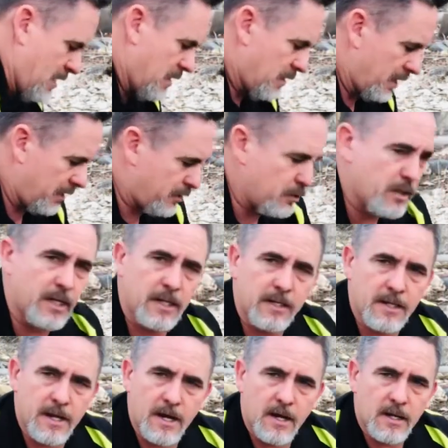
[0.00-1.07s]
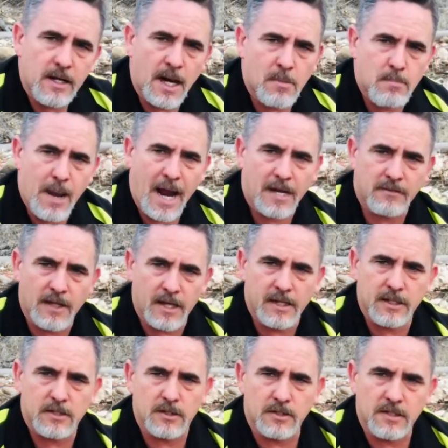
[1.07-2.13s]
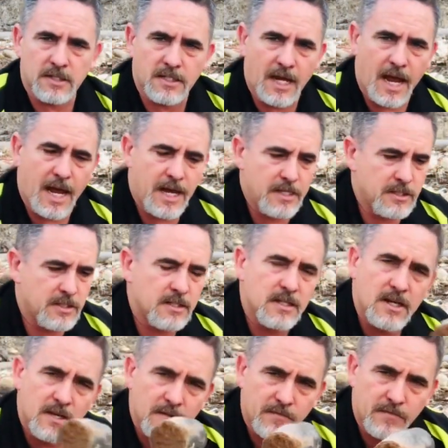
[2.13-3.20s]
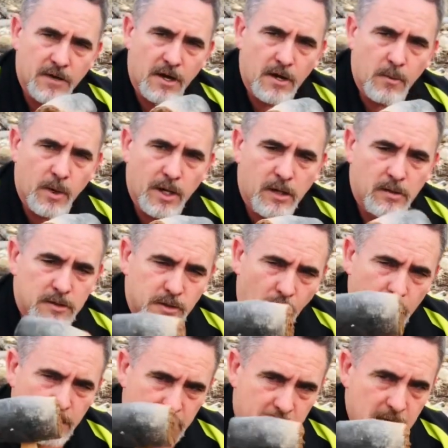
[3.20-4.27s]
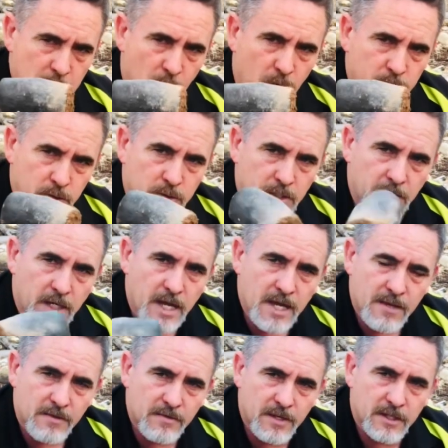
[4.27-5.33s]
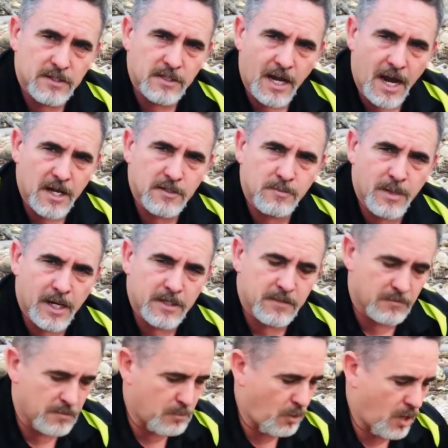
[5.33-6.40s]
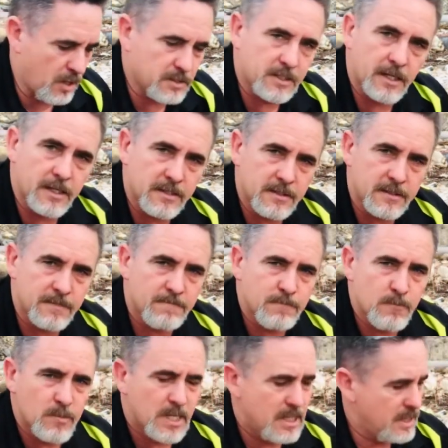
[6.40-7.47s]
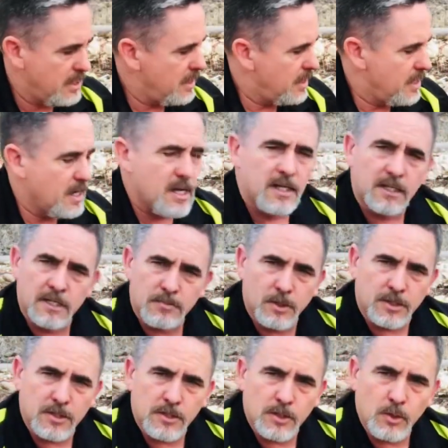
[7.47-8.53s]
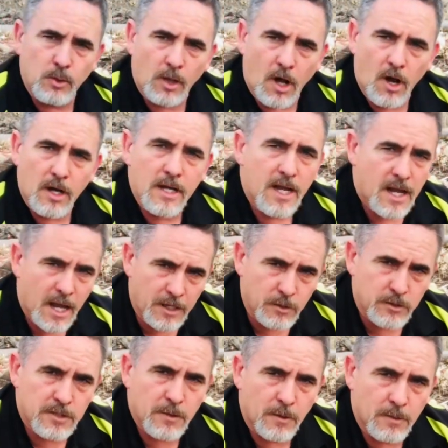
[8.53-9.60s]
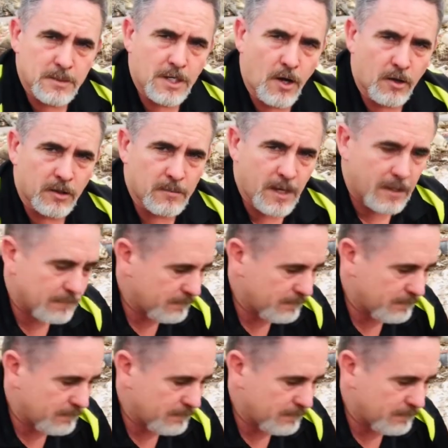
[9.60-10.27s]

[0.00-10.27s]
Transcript: lets you get in there and pack that into the sides very well, so I'm going to keep on using this aspect of the process. Let's put this tool on and you'll see what I'm talking about.